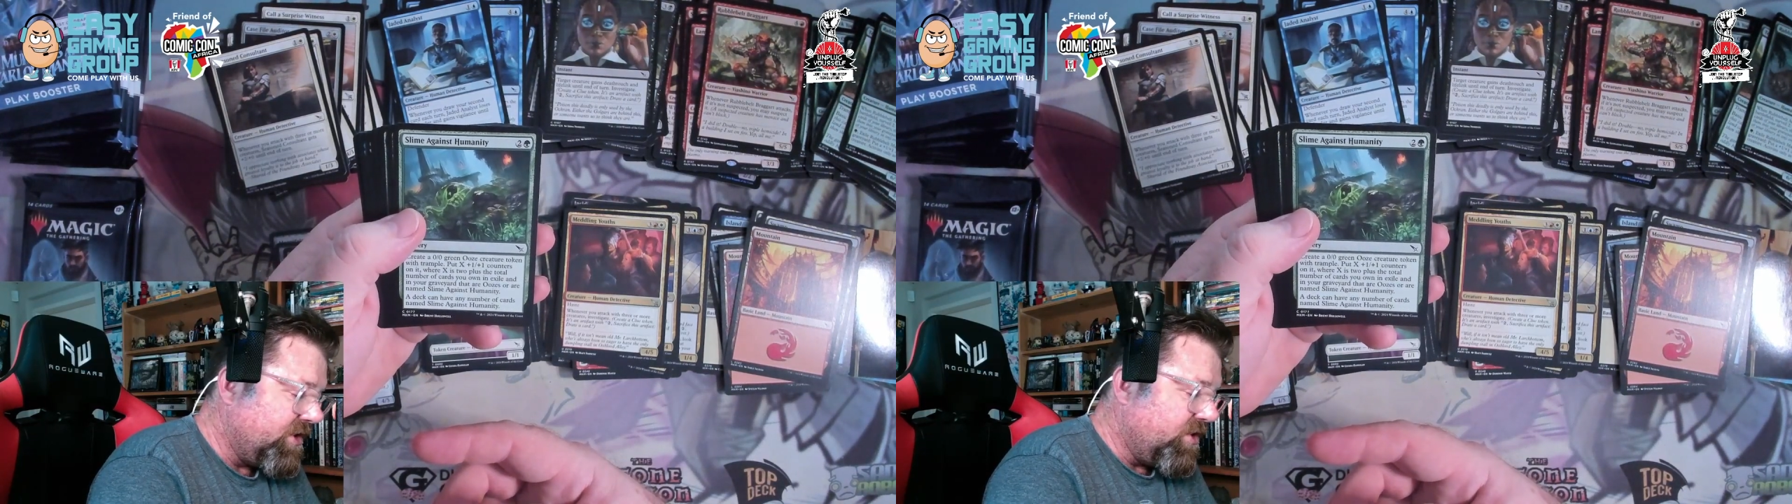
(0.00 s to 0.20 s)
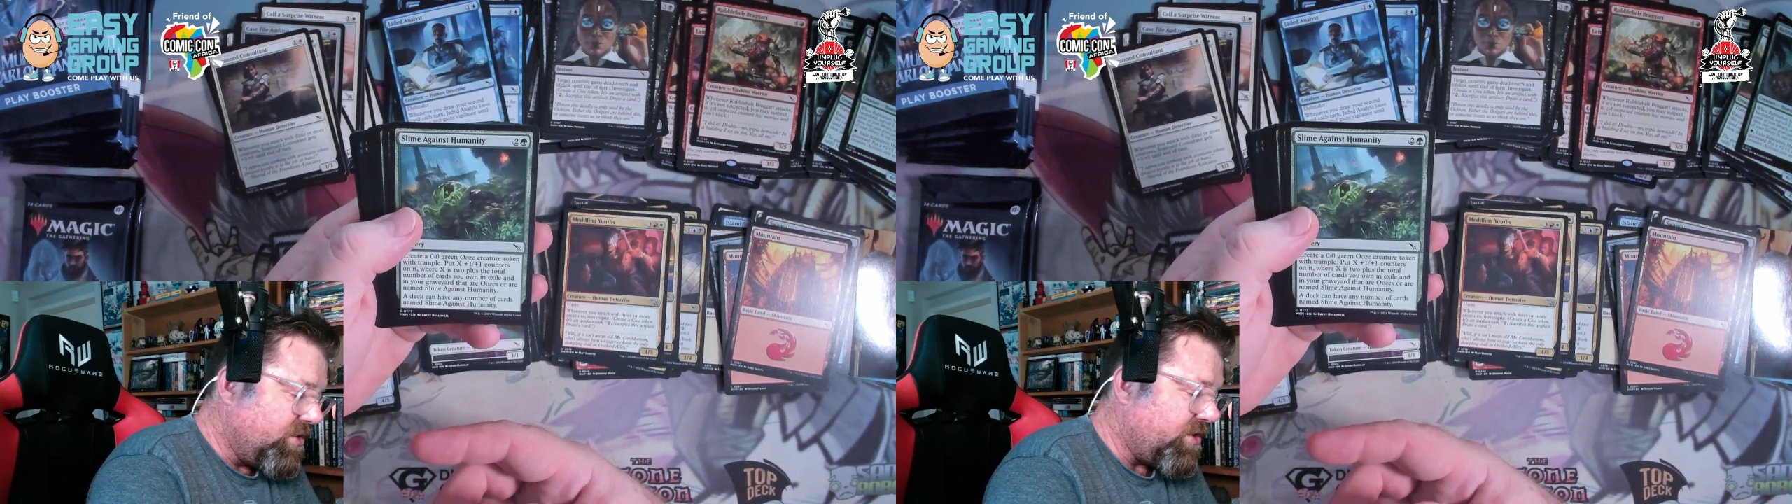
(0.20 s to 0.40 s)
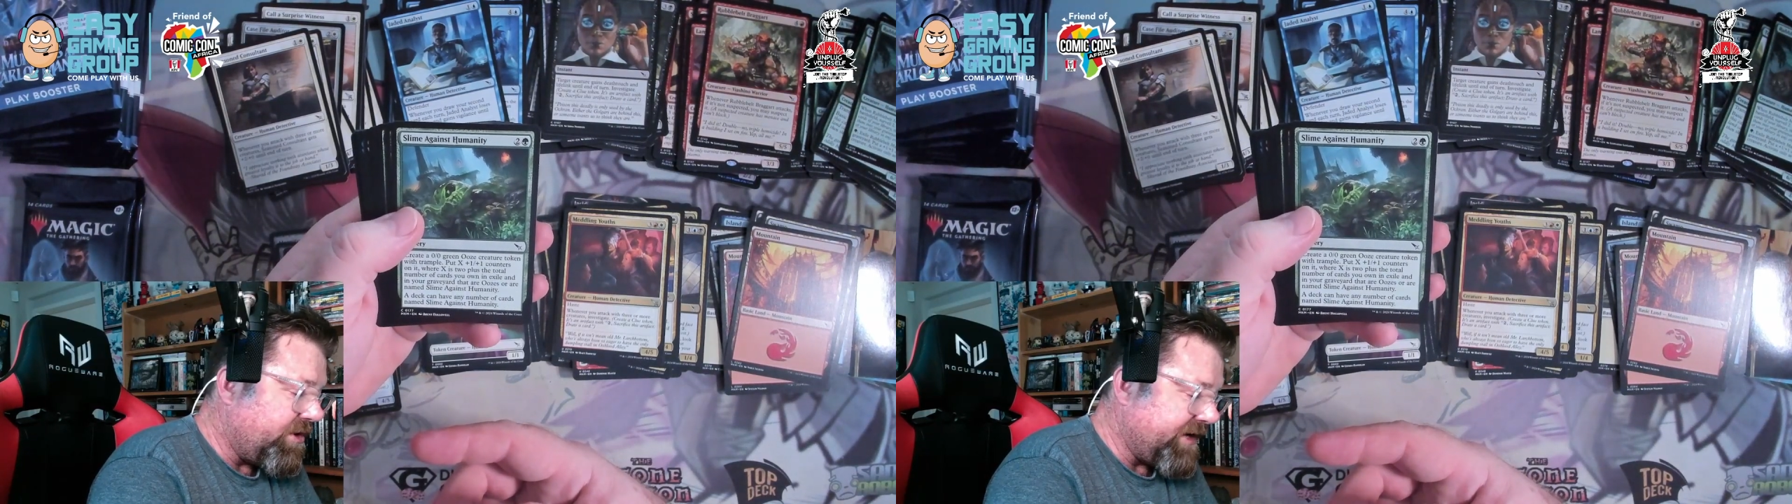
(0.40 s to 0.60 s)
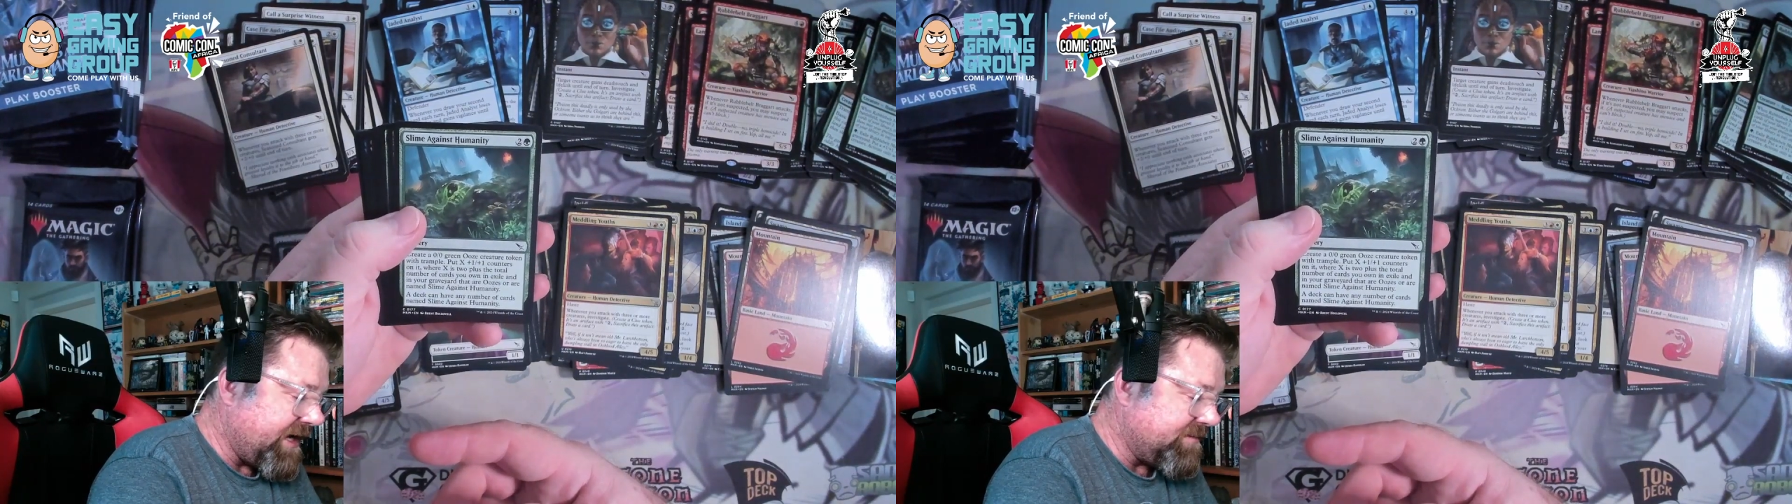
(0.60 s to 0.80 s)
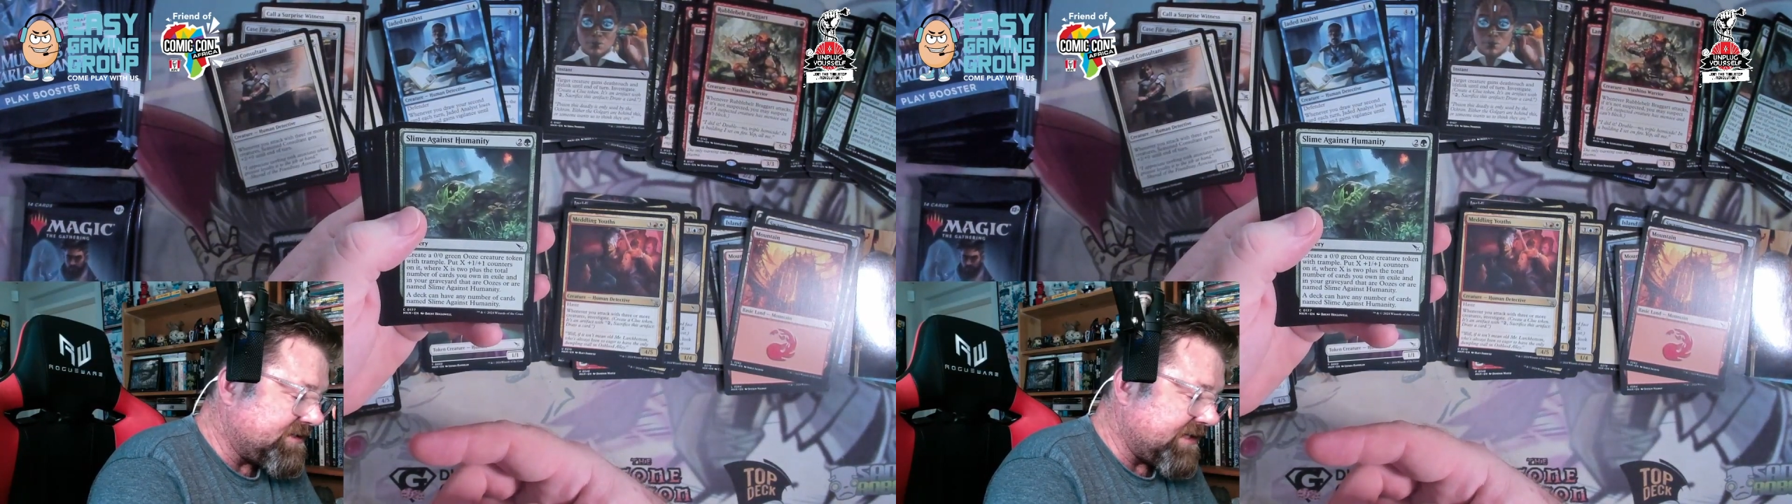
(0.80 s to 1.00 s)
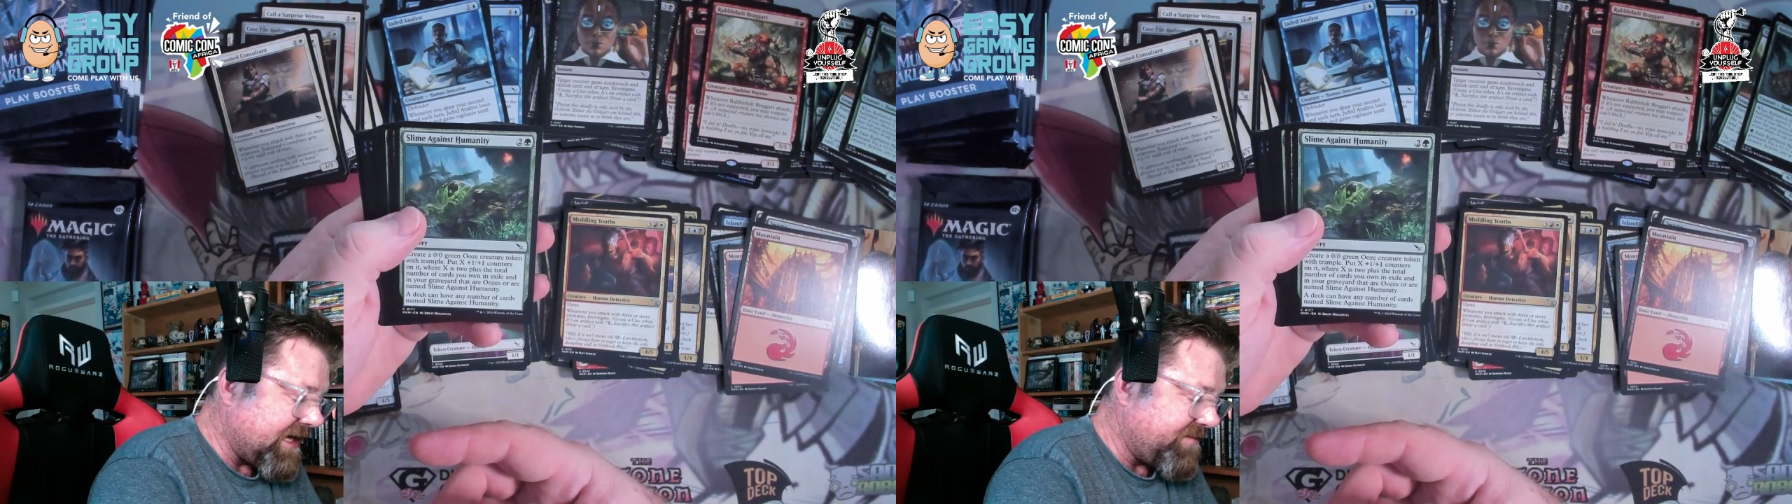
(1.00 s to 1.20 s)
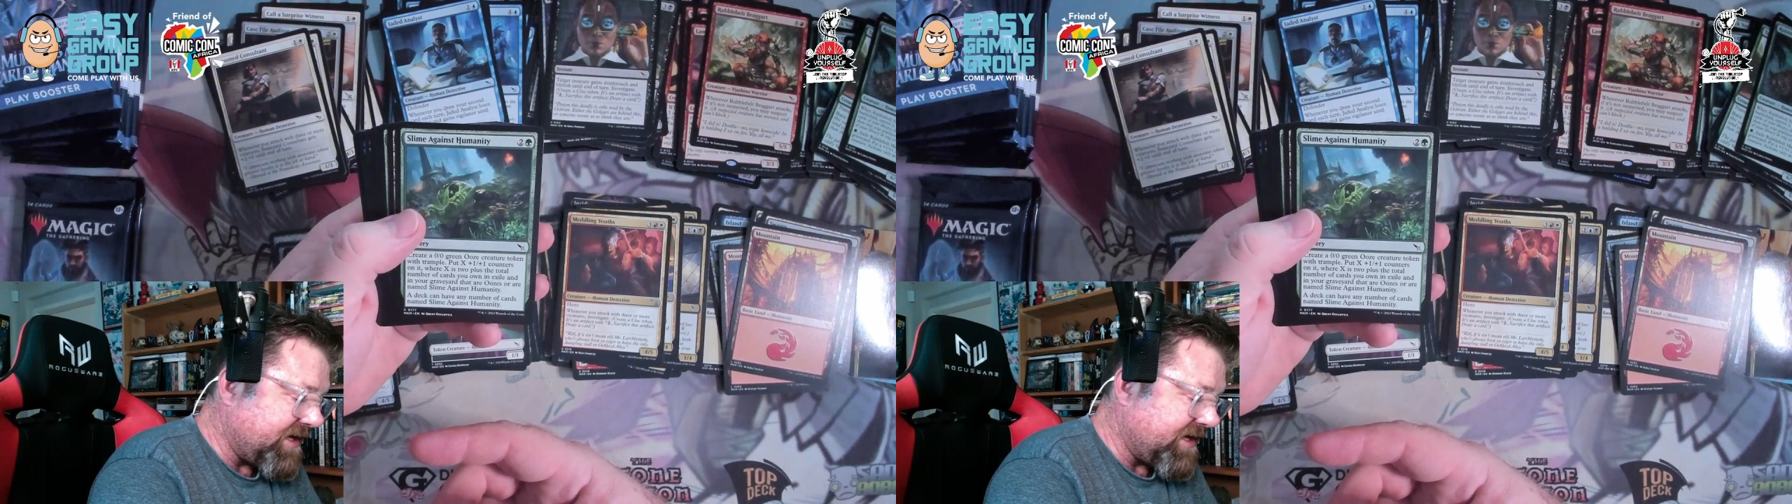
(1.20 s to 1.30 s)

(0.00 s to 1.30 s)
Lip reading: or are named Slime